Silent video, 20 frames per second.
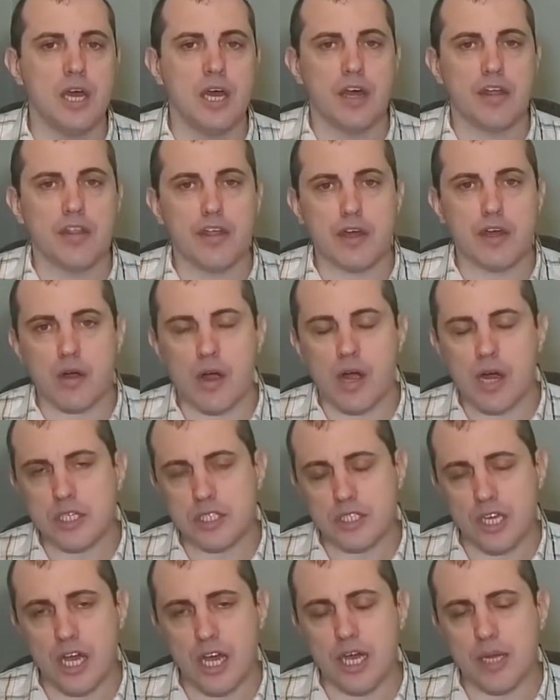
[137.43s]
There are
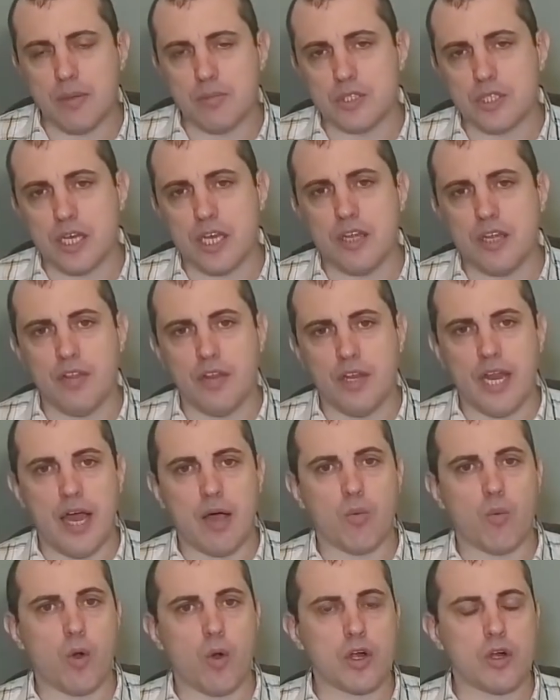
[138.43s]
times in the
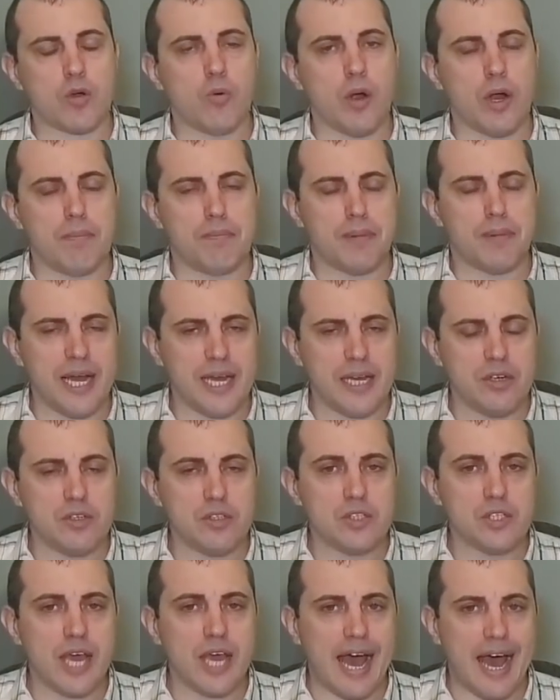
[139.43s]
network where
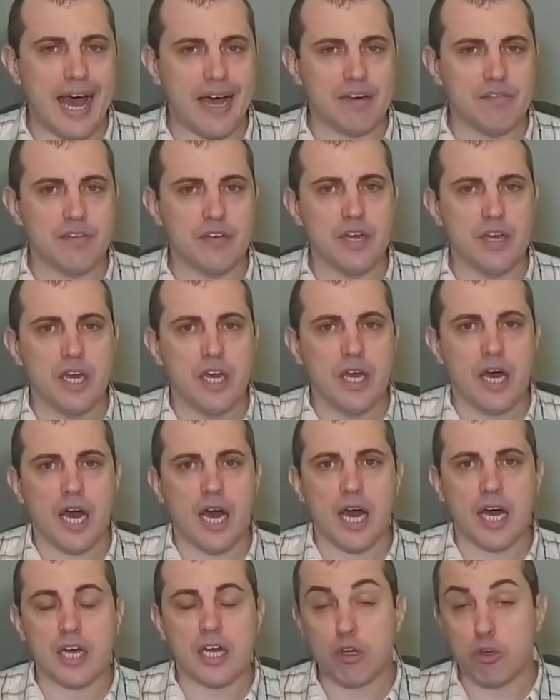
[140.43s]
miners have
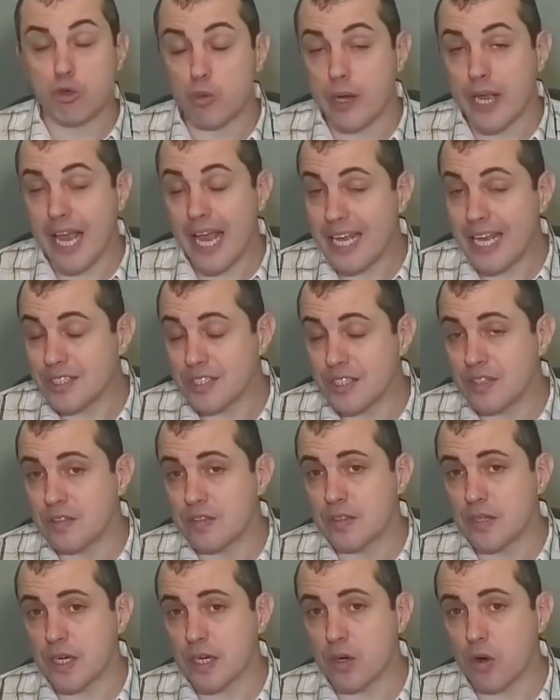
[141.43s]
uh, created
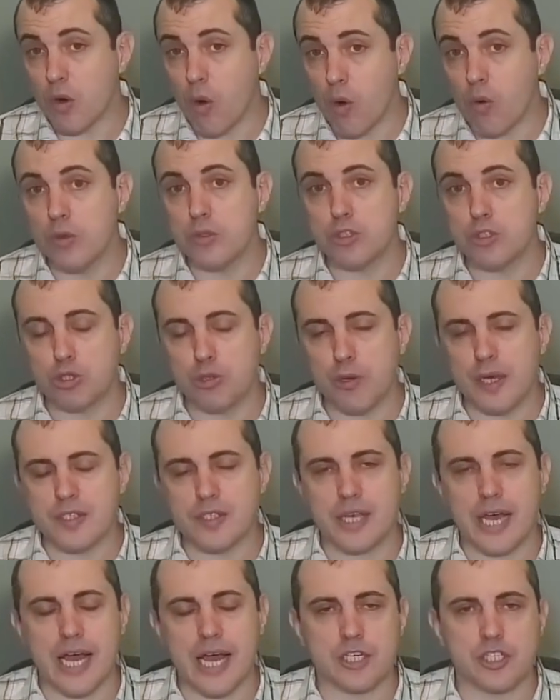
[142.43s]
their own
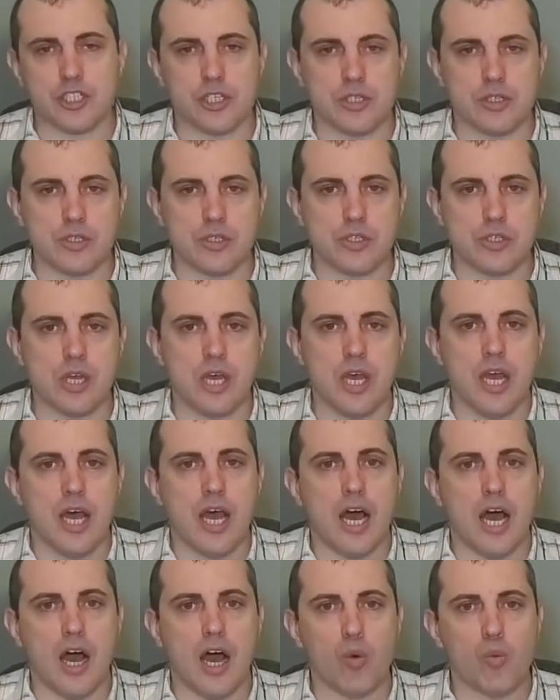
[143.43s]
transactions
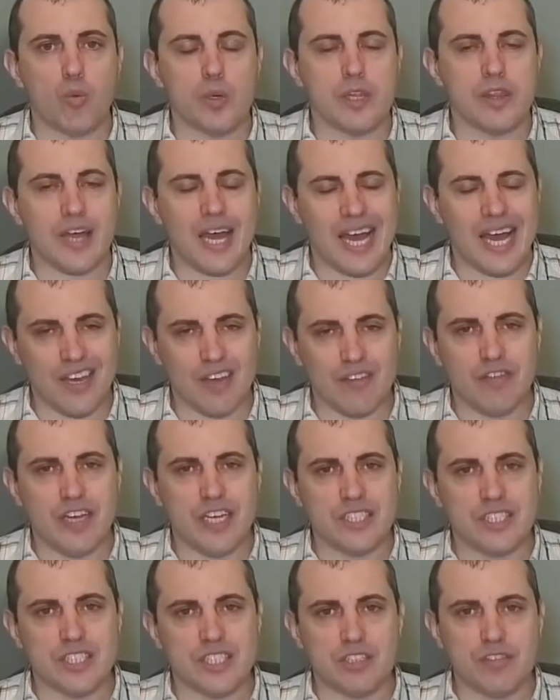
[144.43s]
uh, with
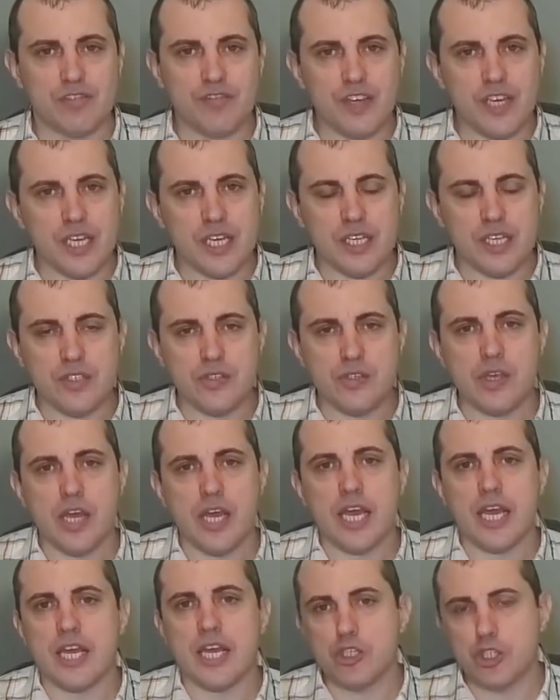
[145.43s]
elevated fees,
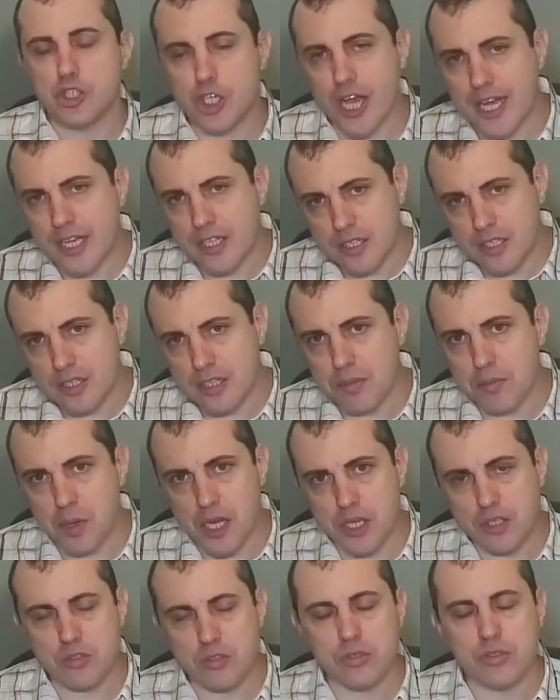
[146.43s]
injected them
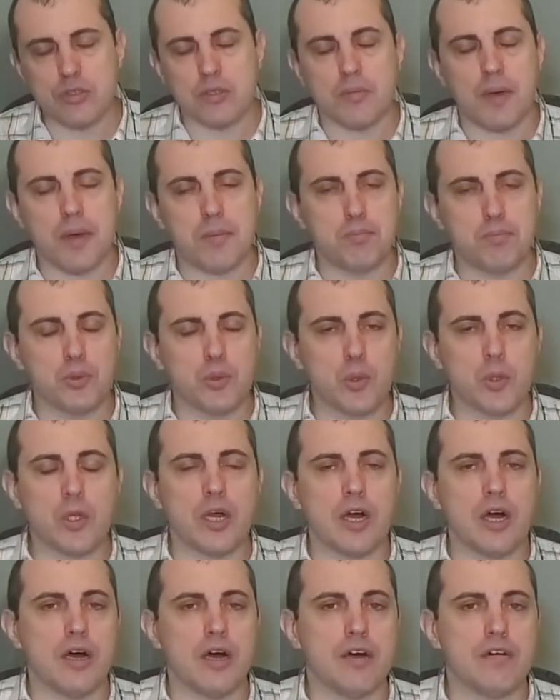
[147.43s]
into the mempool
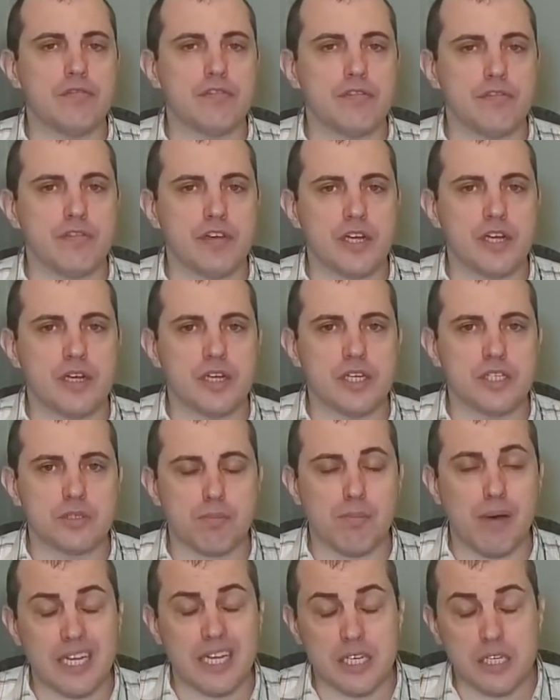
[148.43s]
of
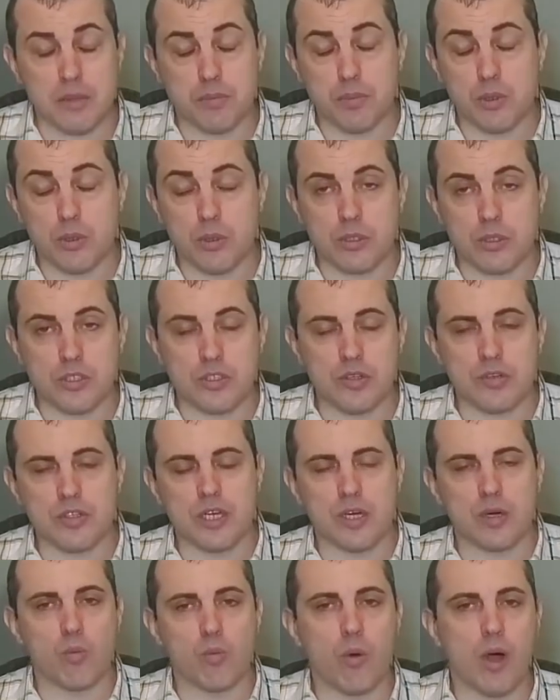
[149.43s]
various mining pools that
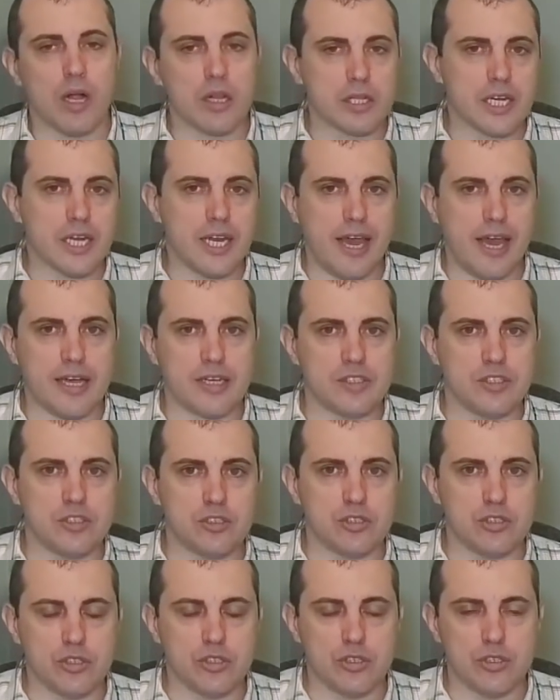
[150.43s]
they're well
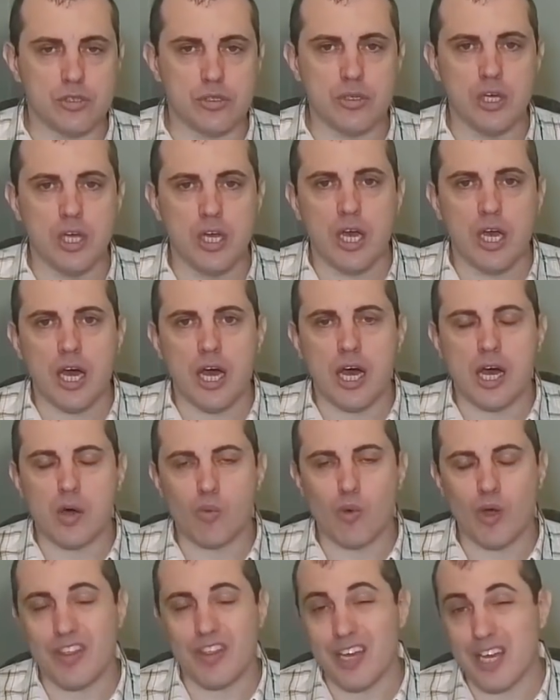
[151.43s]
connected to, uh,
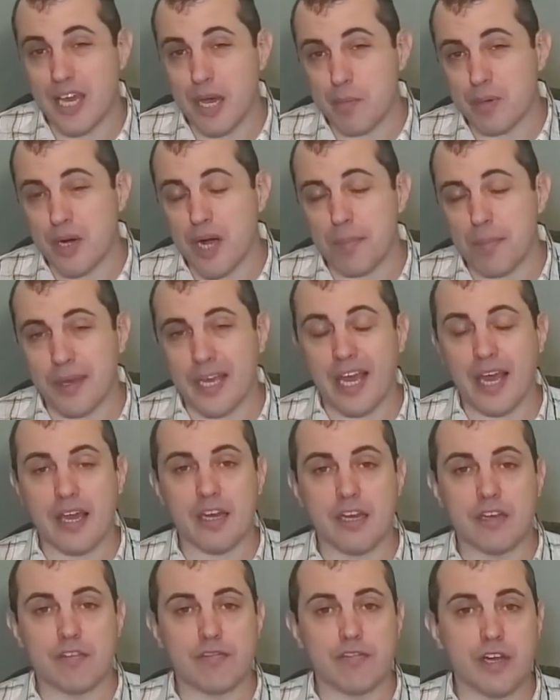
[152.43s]
where they get
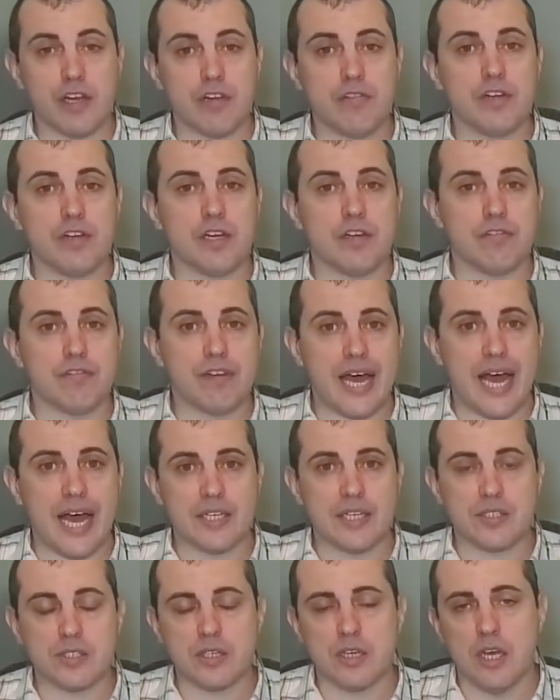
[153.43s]
propagated very, very
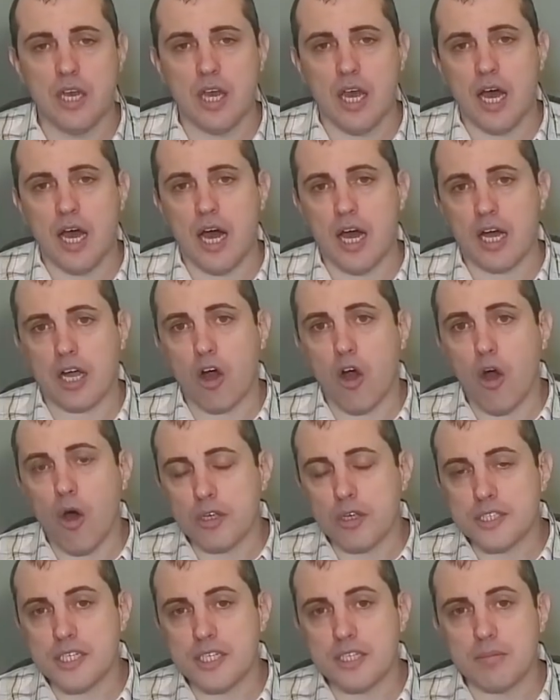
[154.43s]
fast uh,
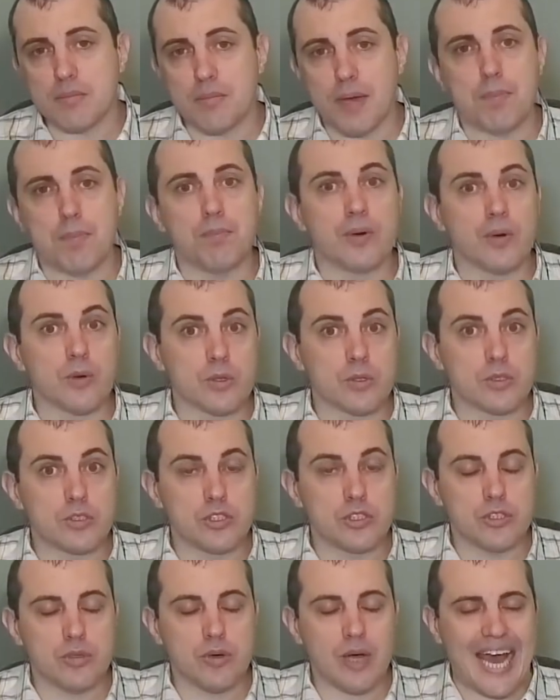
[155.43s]
causing the mempool
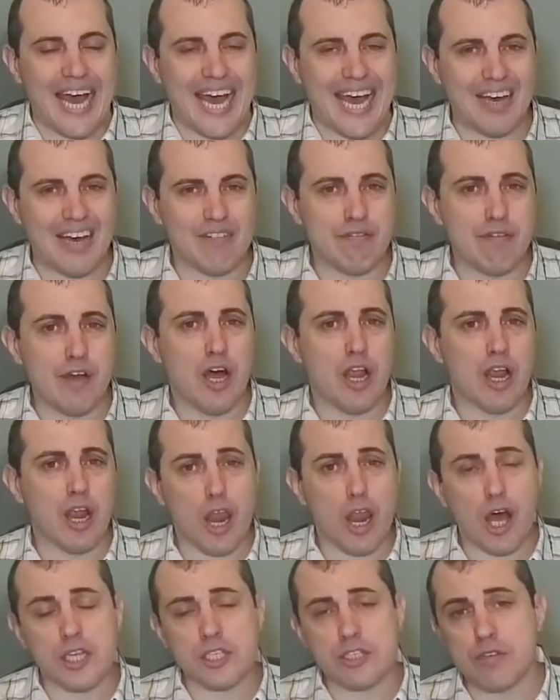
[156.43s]
to have
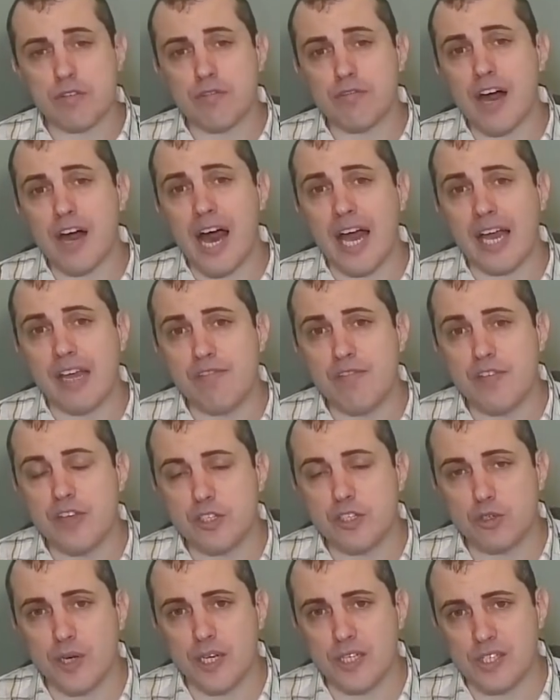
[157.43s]
lots of high fee
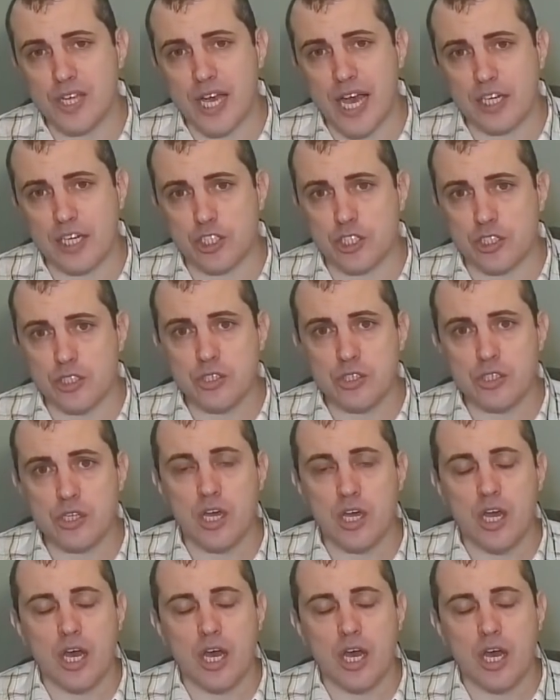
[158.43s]
transactions.